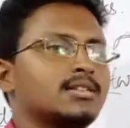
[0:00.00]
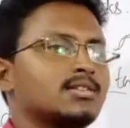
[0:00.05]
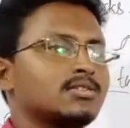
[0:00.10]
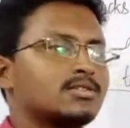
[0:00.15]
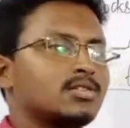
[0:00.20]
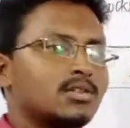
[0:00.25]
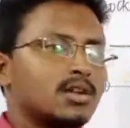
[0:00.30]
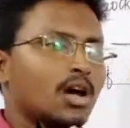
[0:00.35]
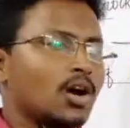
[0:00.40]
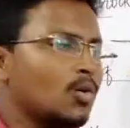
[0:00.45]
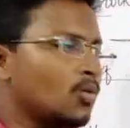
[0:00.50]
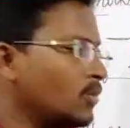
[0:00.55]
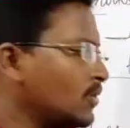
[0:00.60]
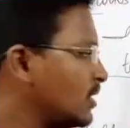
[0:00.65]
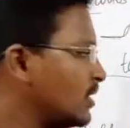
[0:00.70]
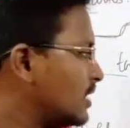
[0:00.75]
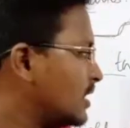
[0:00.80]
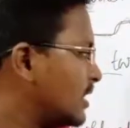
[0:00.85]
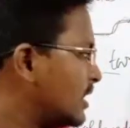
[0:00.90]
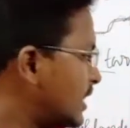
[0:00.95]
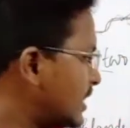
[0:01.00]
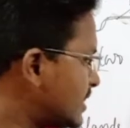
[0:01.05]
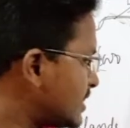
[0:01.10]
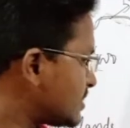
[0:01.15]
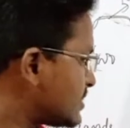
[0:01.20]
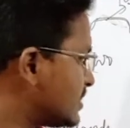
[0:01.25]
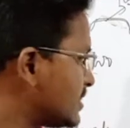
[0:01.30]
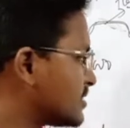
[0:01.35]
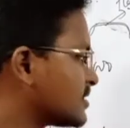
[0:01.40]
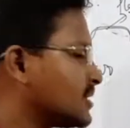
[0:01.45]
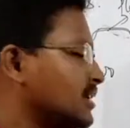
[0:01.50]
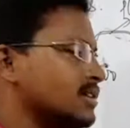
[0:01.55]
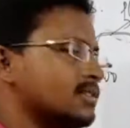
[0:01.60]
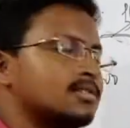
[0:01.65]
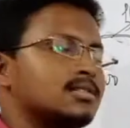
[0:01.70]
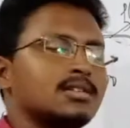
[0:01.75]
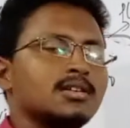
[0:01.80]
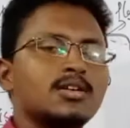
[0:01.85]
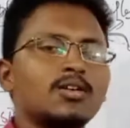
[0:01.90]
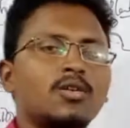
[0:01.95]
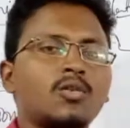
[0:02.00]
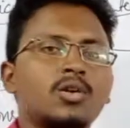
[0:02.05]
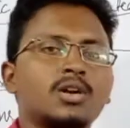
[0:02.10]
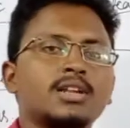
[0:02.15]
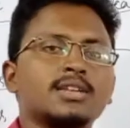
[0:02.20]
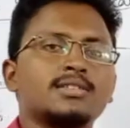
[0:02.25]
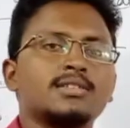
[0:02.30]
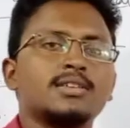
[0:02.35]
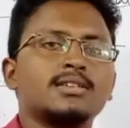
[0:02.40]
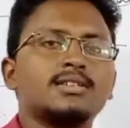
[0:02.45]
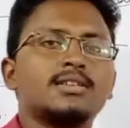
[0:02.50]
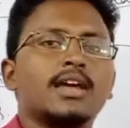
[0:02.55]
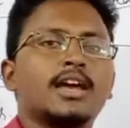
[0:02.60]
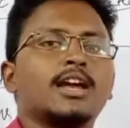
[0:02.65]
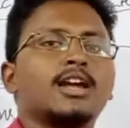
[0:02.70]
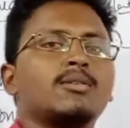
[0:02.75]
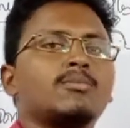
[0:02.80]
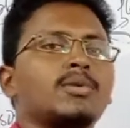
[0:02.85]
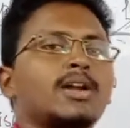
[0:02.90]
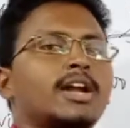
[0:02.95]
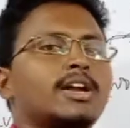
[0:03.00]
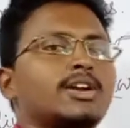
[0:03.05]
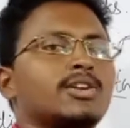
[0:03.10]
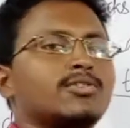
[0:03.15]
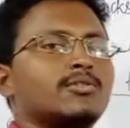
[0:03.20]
So now let us discuss what is this Deccan Plateau,